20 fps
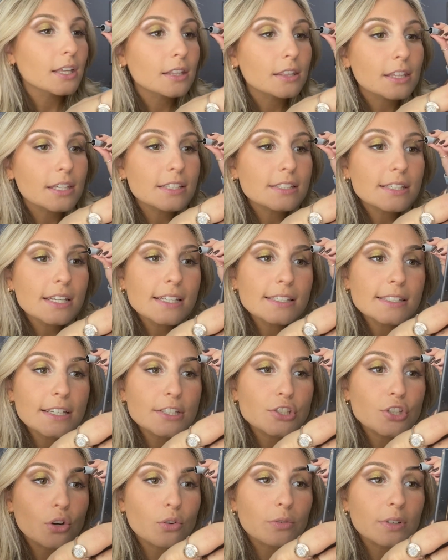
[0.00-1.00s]
These days, I
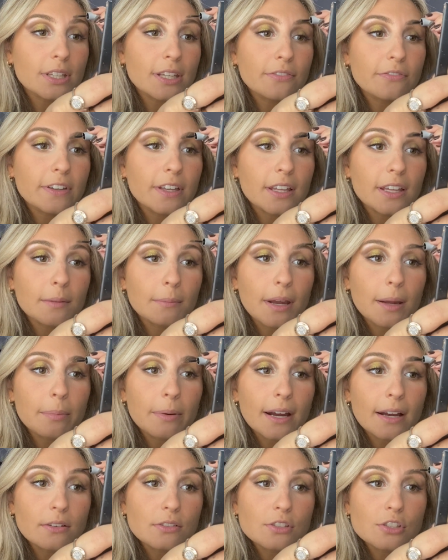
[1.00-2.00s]
don't really fill in my
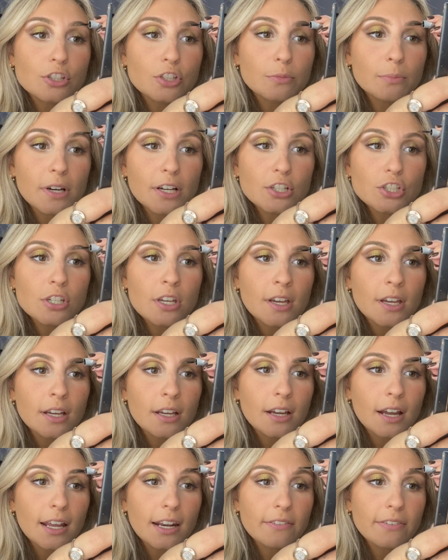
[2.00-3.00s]
brows too much.
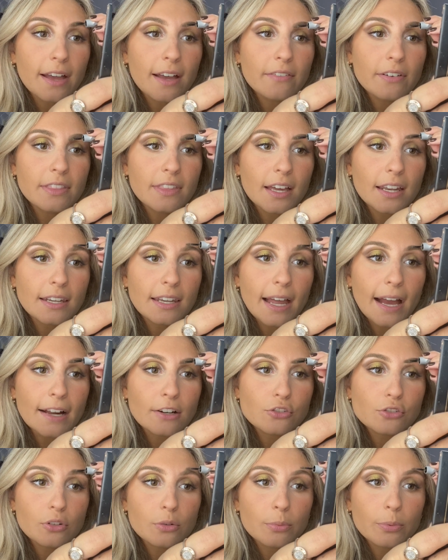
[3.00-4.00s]
Kind of having that
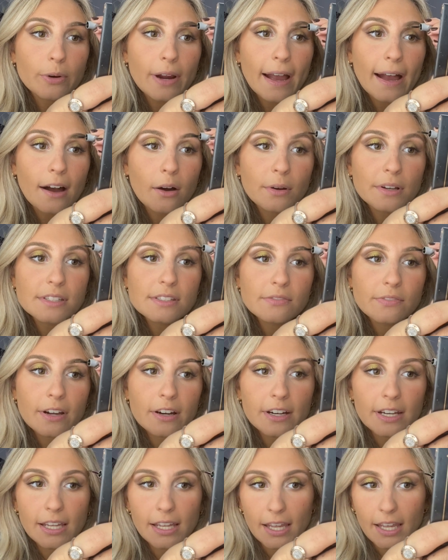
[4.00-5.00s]
natural brow is
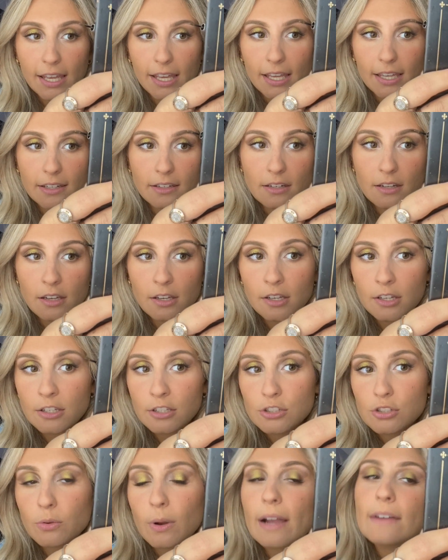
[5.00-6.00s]
very in.
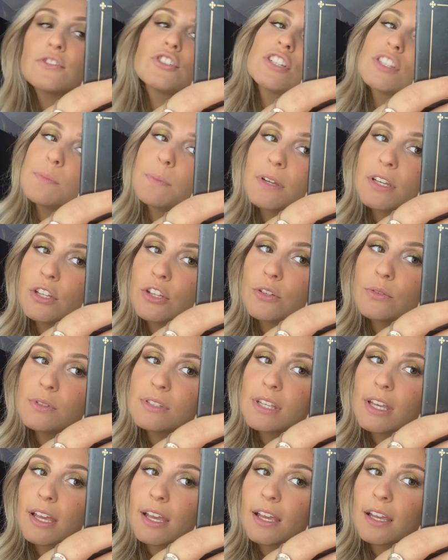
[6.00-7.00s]
So I've just been
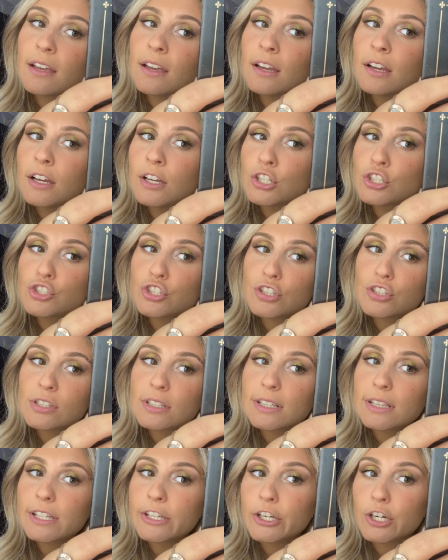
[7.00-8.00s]
using just
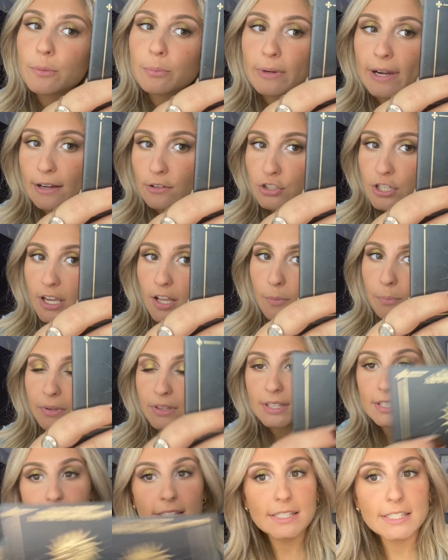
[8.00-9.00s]
clear brow gel, but
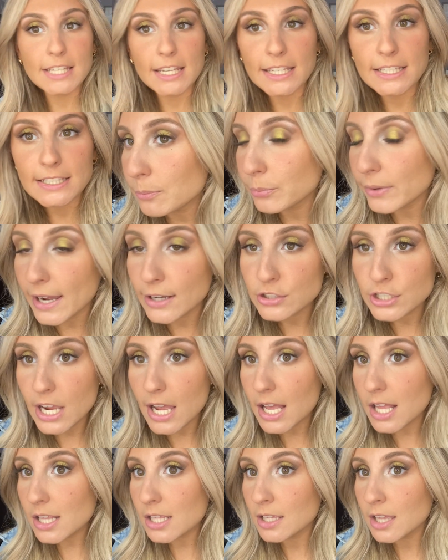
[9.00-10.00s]
this tinted brow
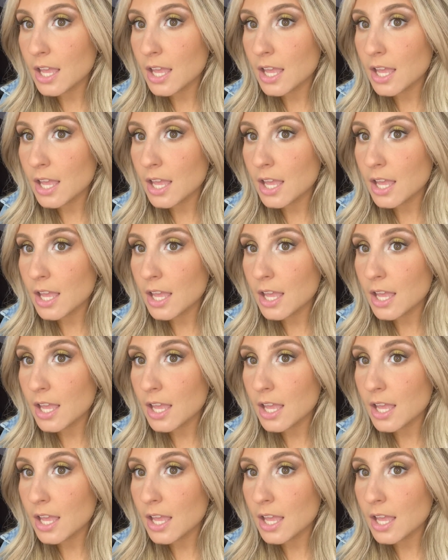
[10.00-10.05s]
gel,